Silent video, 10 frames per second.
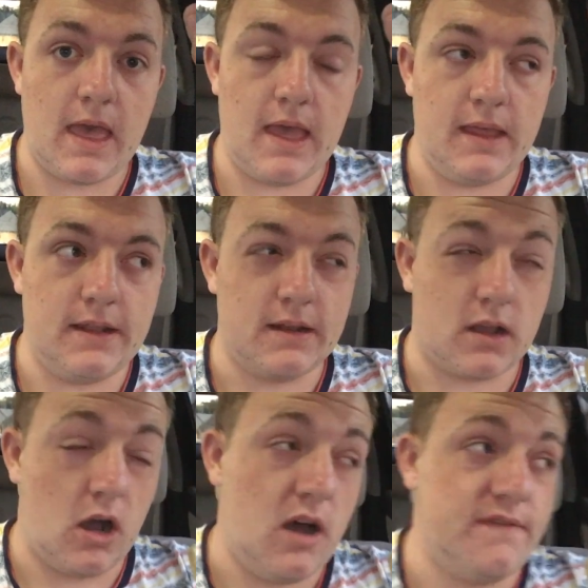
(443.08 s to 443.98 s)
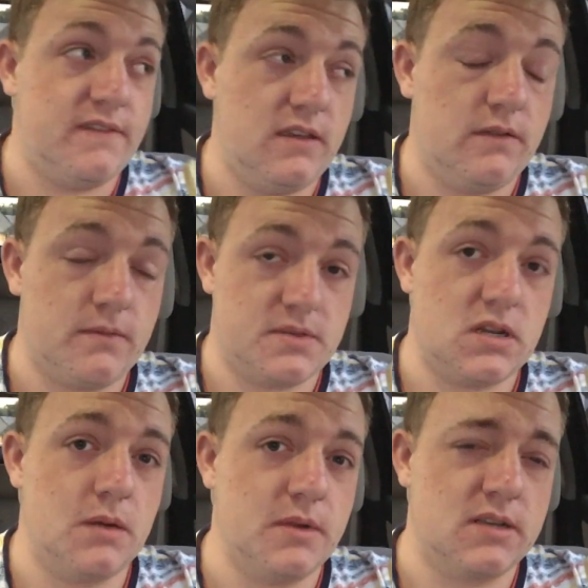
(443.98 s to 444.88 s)
and a coffee from
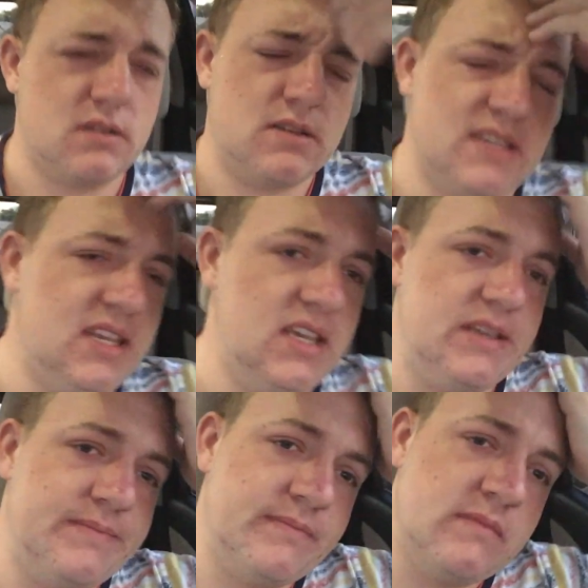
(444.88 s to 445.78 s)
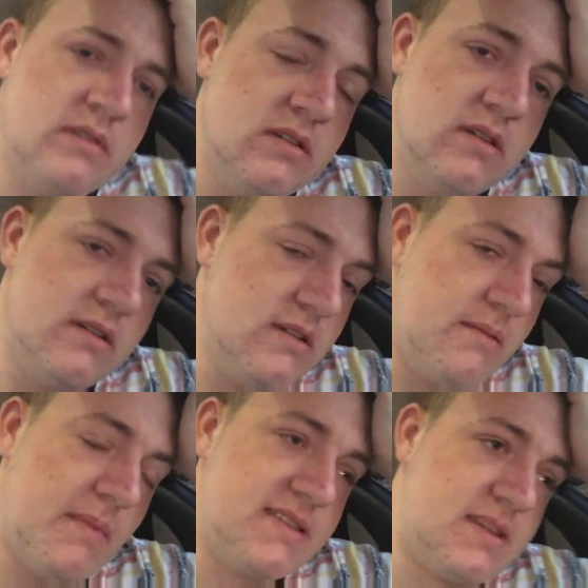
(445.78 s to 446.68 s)
Starbucks, or tea.
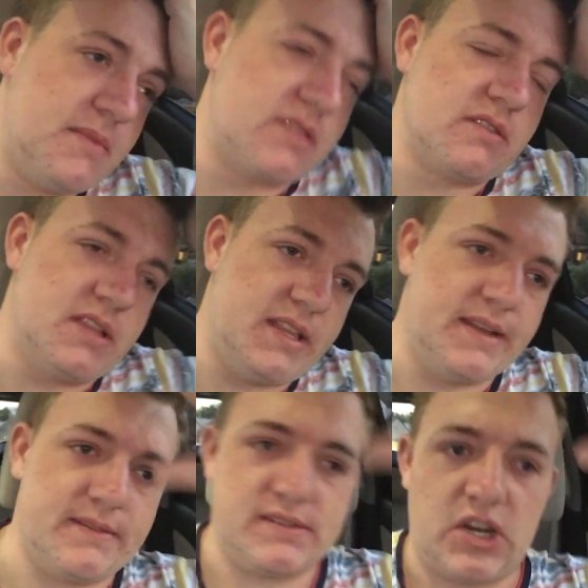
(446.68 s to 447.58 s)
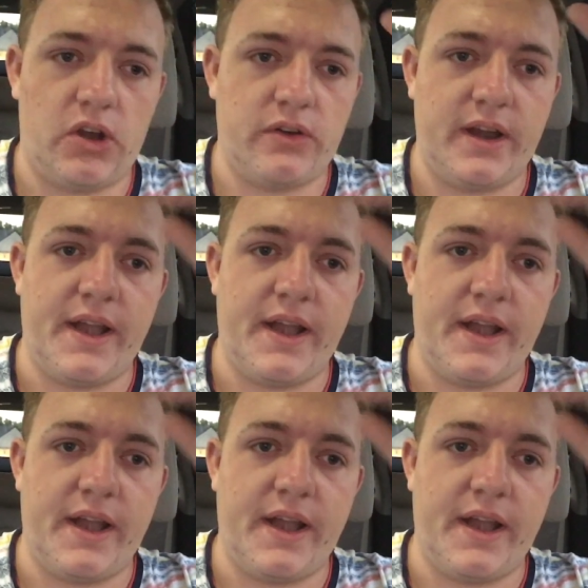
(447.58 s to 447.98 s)
My stomach's really like turning